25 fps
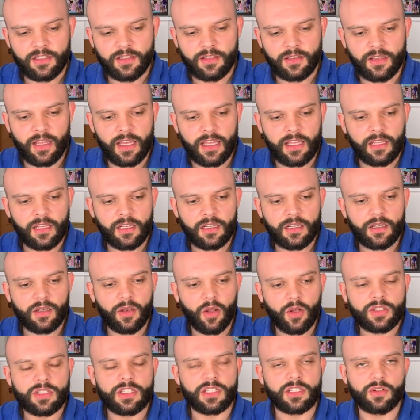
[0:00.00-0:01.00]
they had
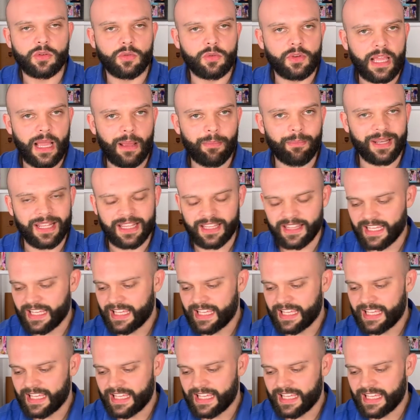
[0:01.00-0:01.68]
lost it all gambling.